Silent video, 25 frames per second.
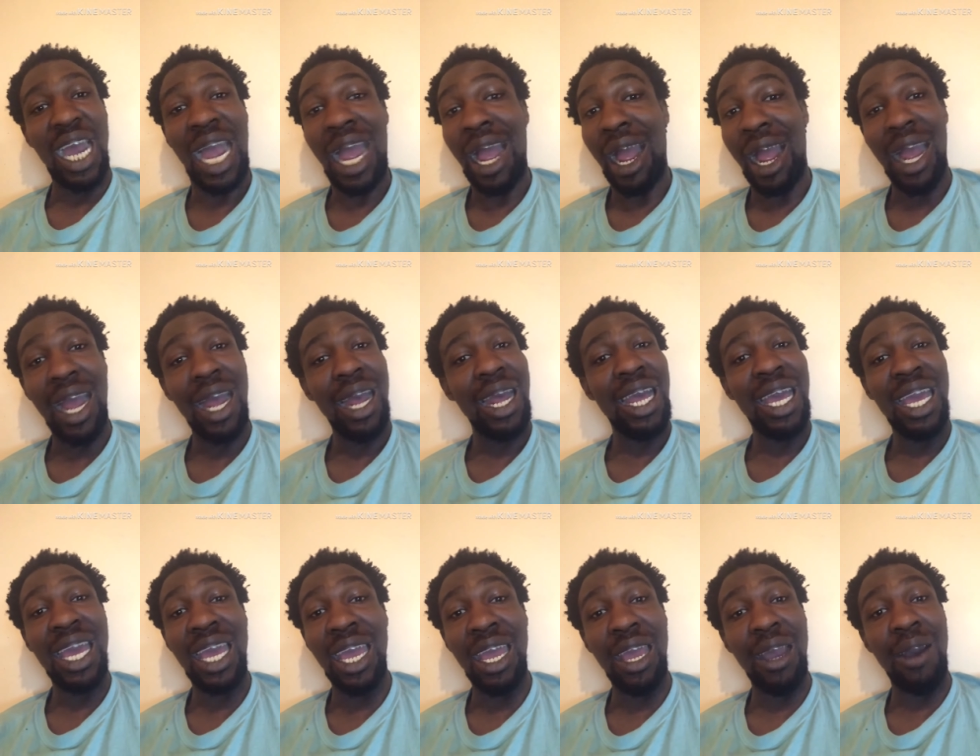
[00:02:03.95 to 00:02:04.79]
I
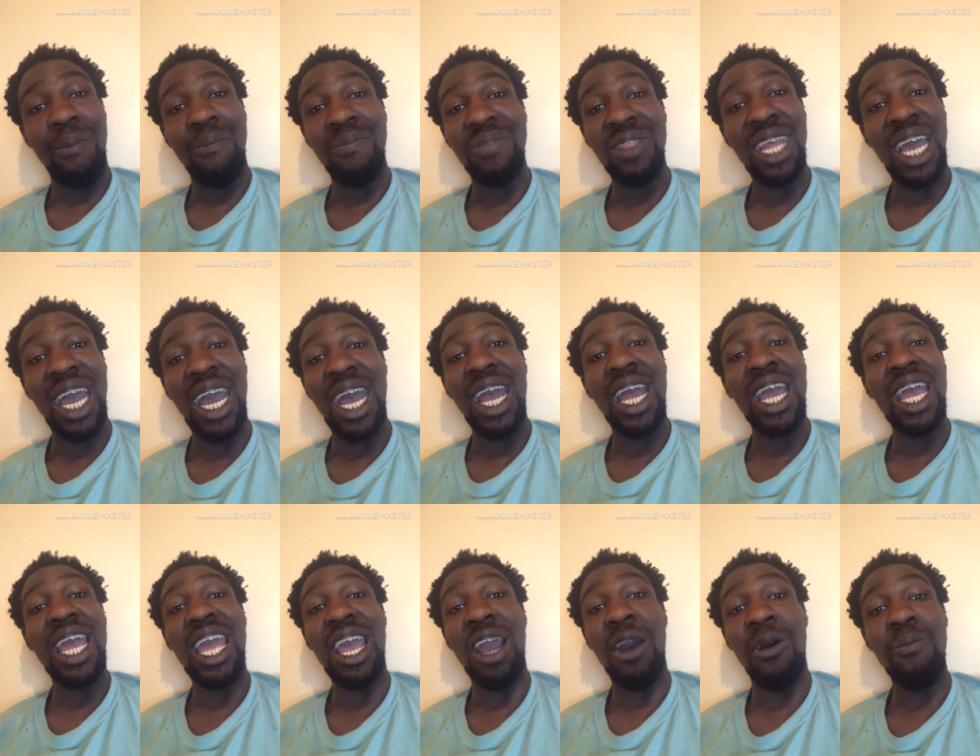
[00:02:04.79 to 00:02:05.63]
am
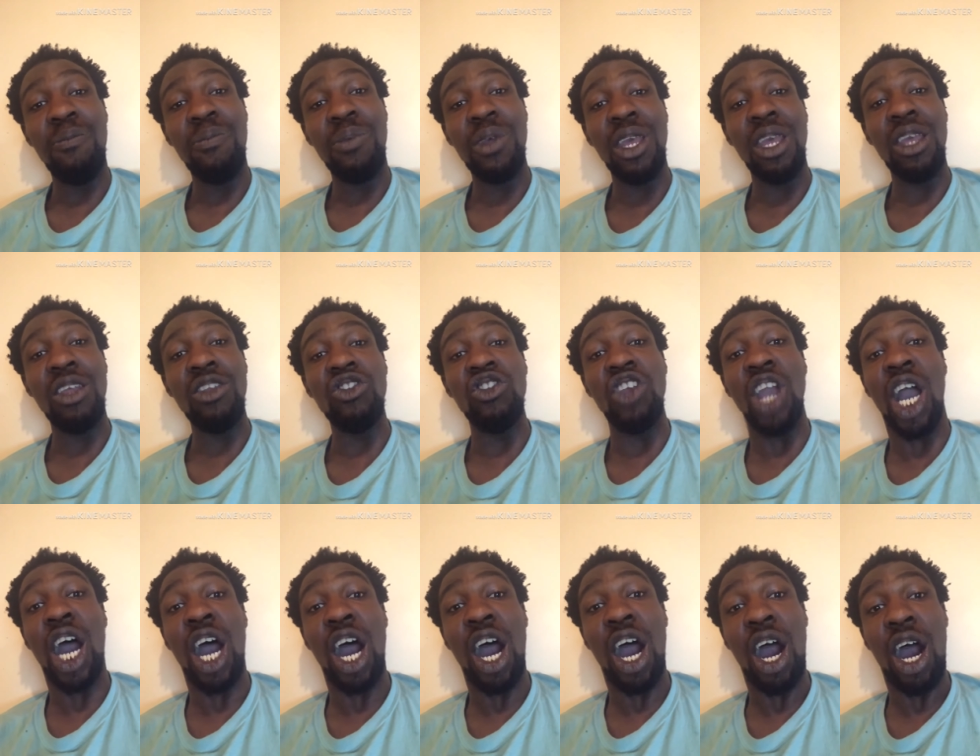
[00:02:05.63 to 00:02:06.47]
not helping
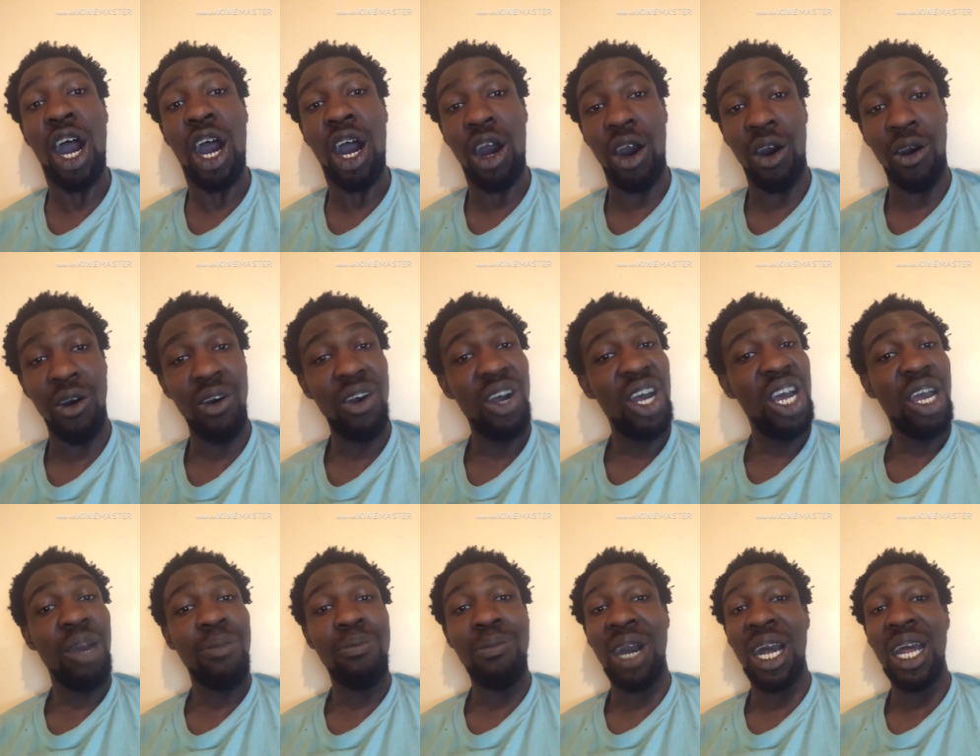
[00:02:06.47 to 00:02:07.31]
y'all.
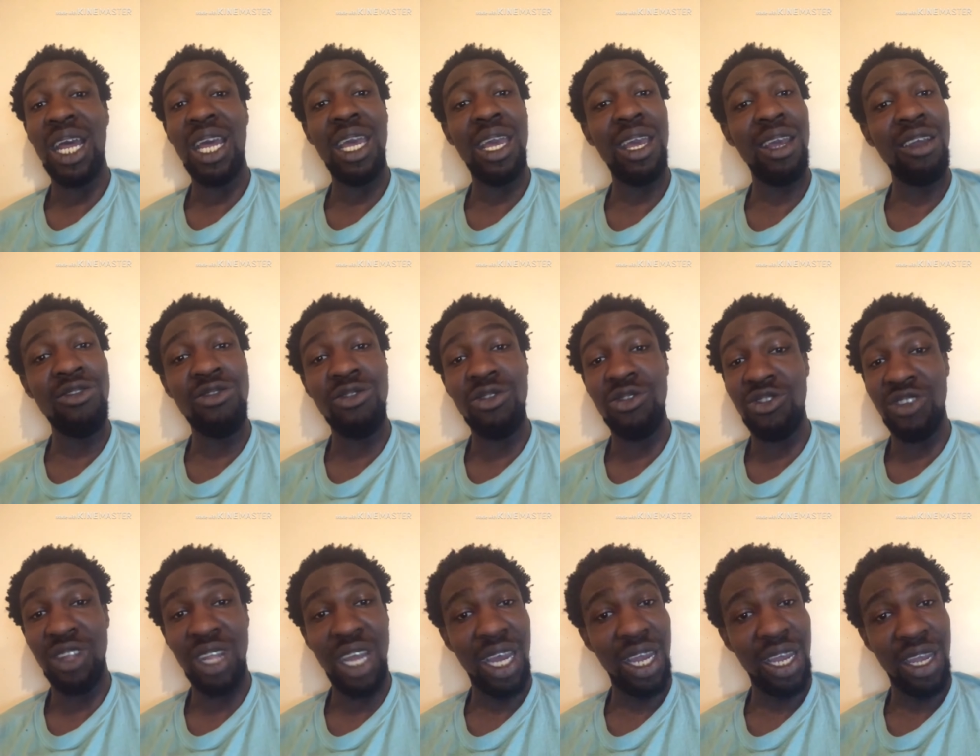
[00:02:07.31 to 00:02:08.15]
My
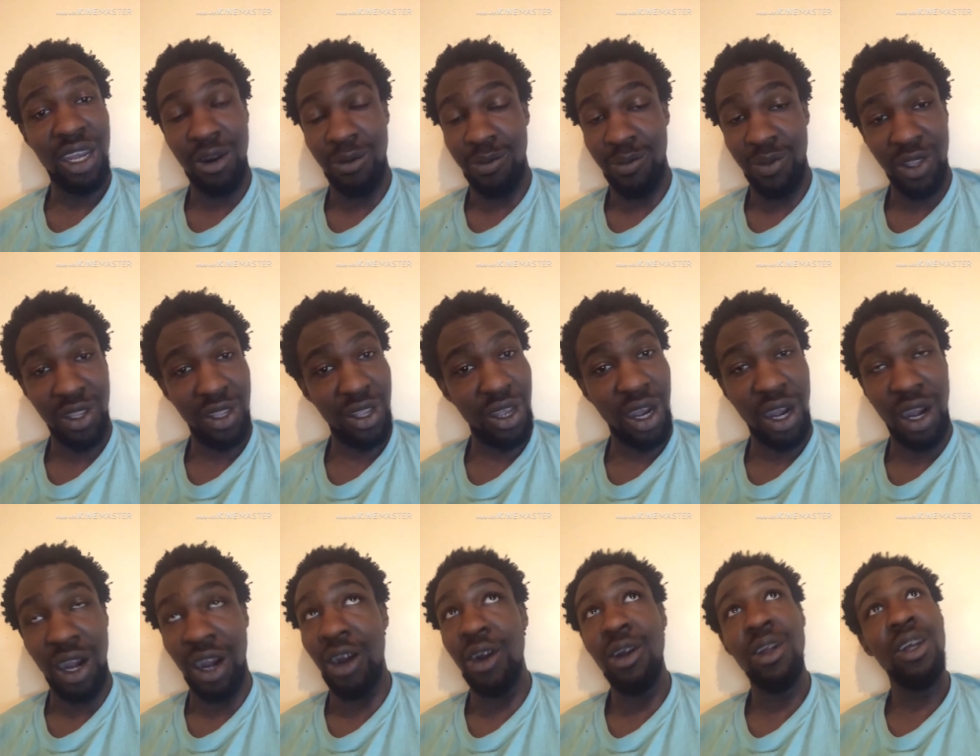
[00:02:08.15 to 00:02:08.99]
angels not helping
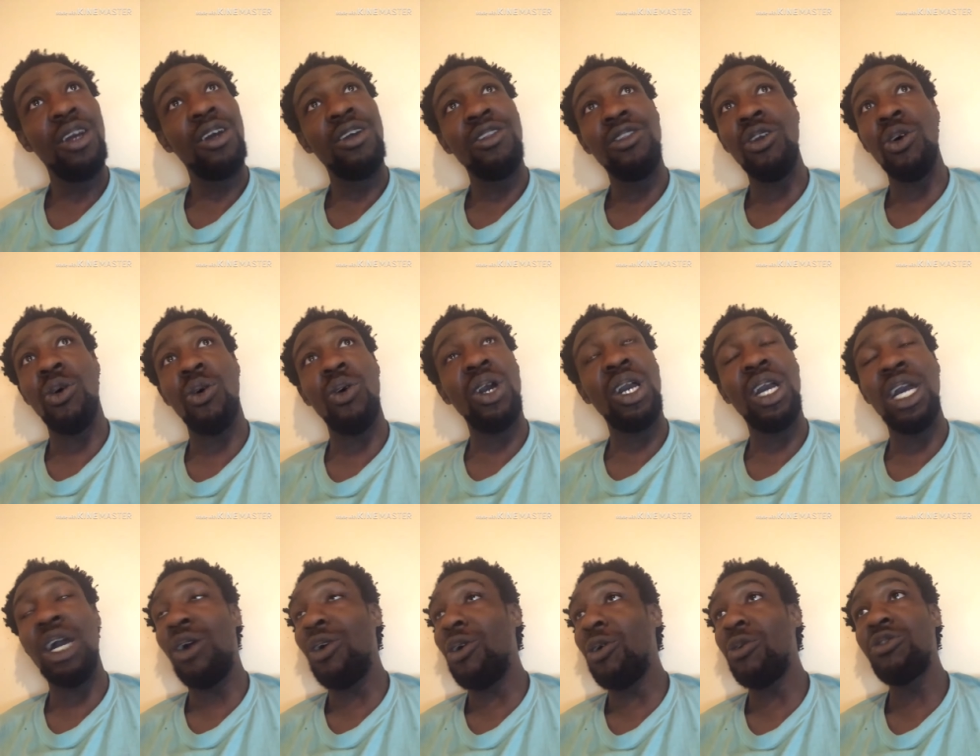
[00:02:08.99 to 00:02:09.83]
y'all. No
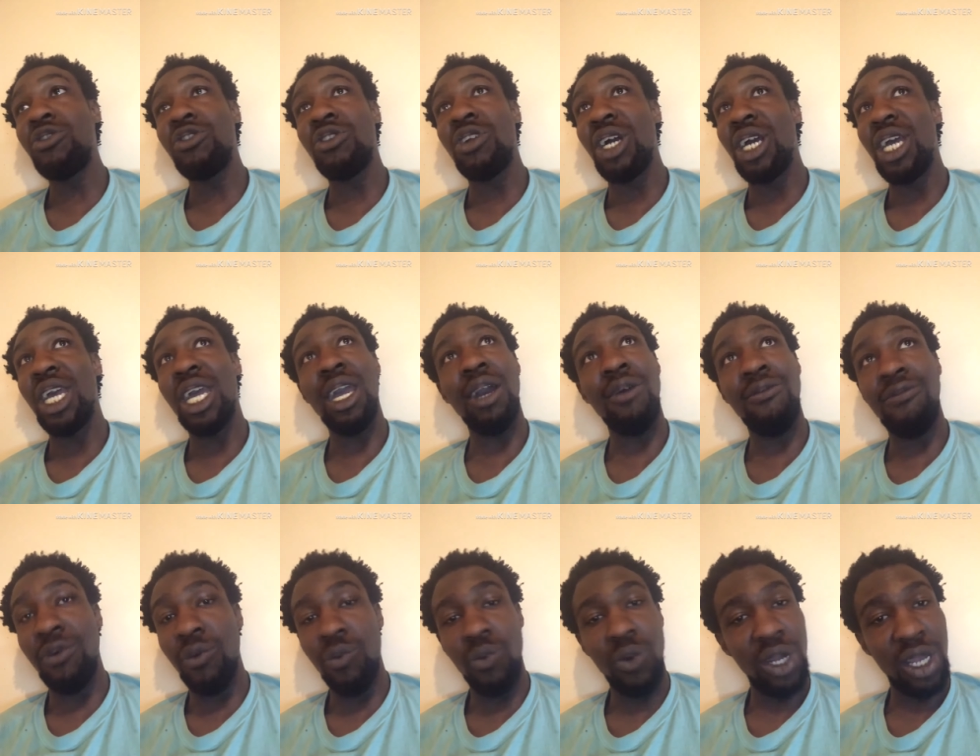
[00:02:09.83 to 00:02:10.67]
host of
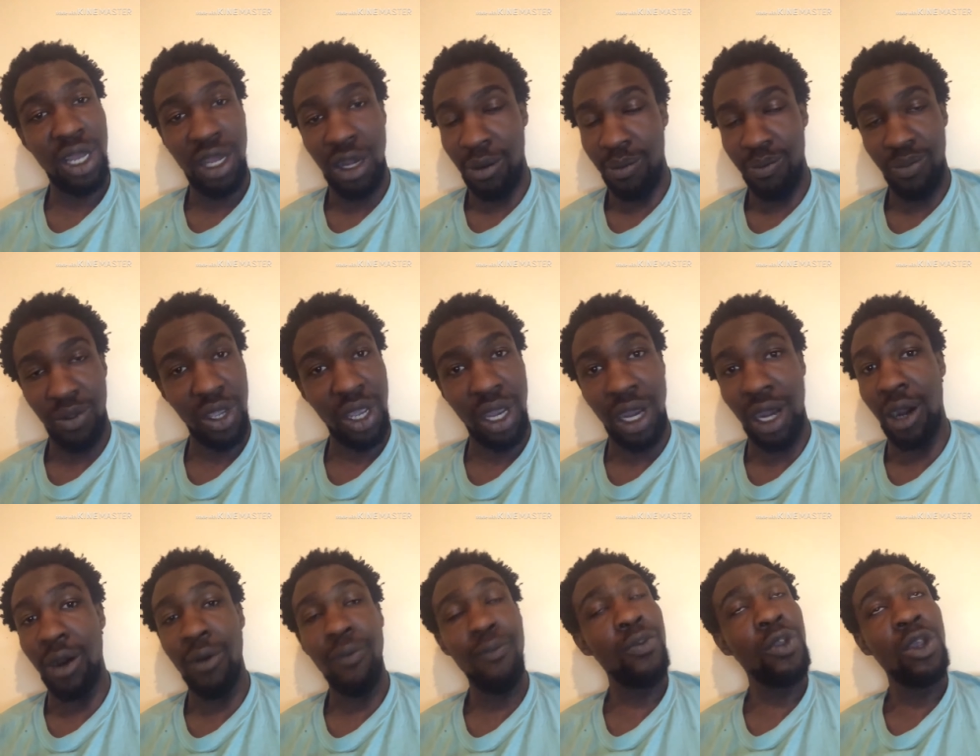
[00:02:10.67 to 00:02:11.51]
heaven will help
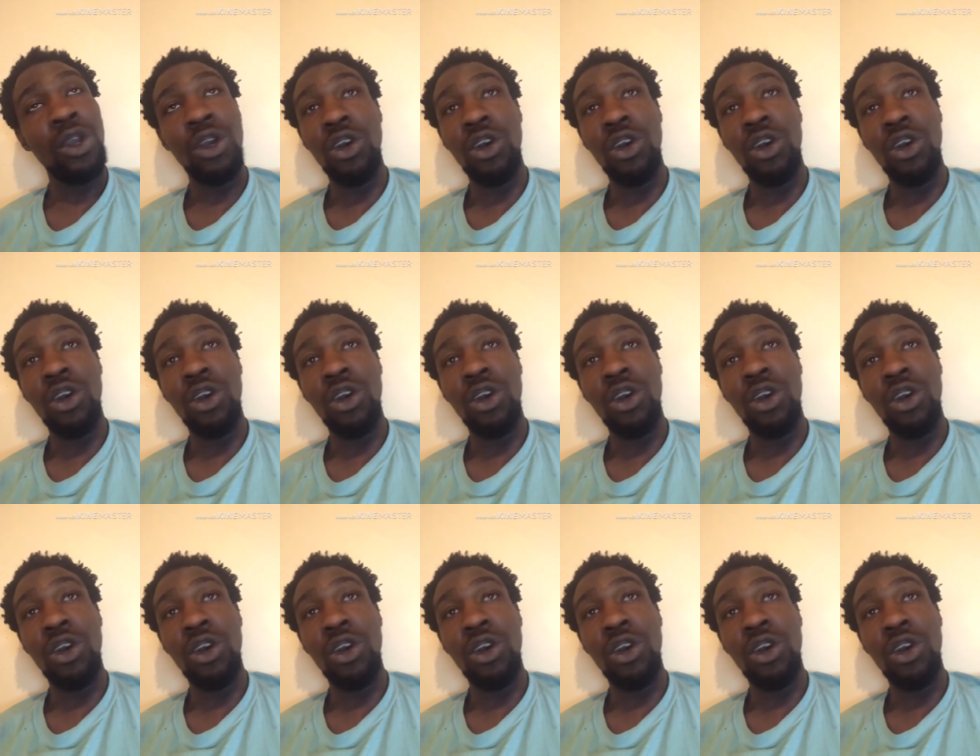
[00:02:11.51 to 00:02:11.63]
y'all.